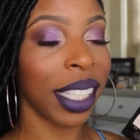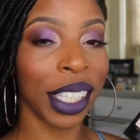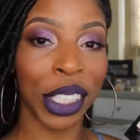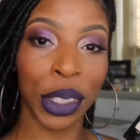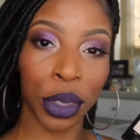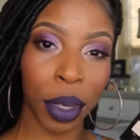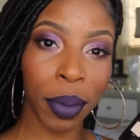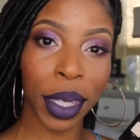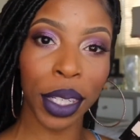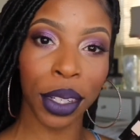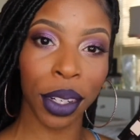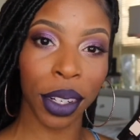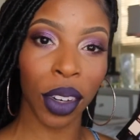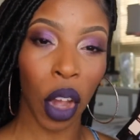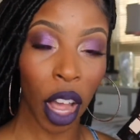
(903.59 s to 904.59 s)
extremely
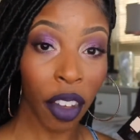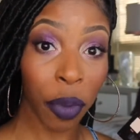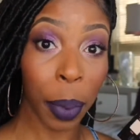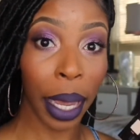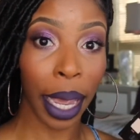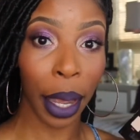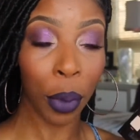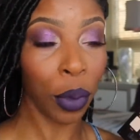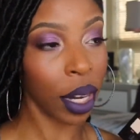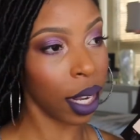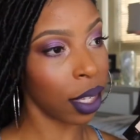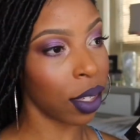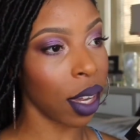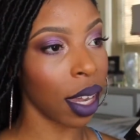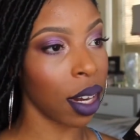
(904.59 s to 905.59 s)
turned off by when I
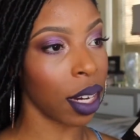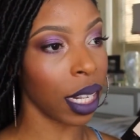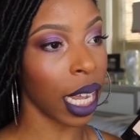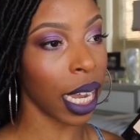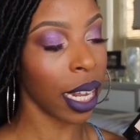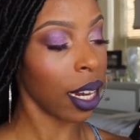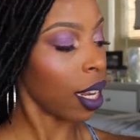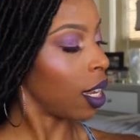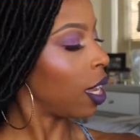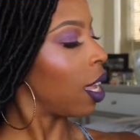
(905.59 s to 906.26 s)
saw it online.